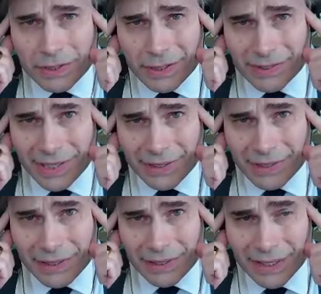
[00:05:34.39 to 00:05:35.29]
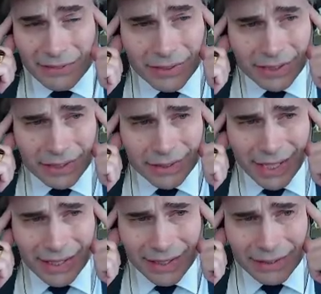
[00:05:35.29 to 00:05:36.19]
in the 60s, 70s,
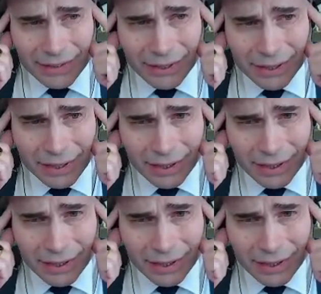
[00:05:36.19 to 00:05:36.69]
80s.